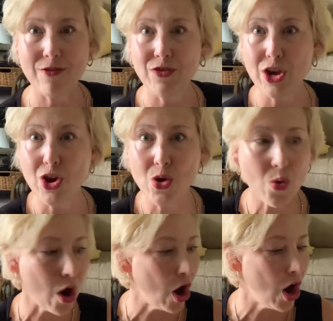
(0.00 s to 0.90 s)
you
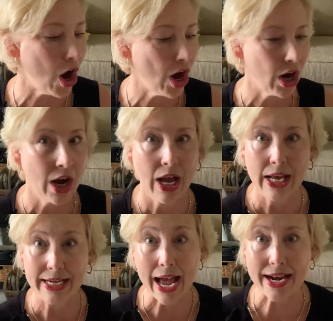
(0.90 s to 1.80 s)
are
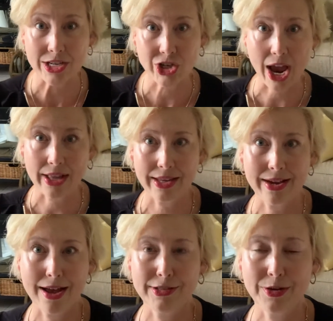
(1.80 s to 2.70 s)
not a Shaklee
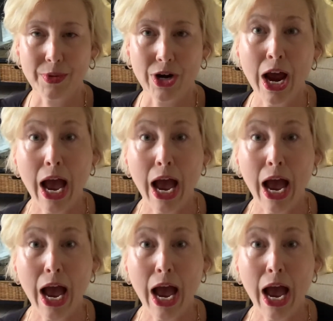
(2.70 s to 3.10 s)
customer,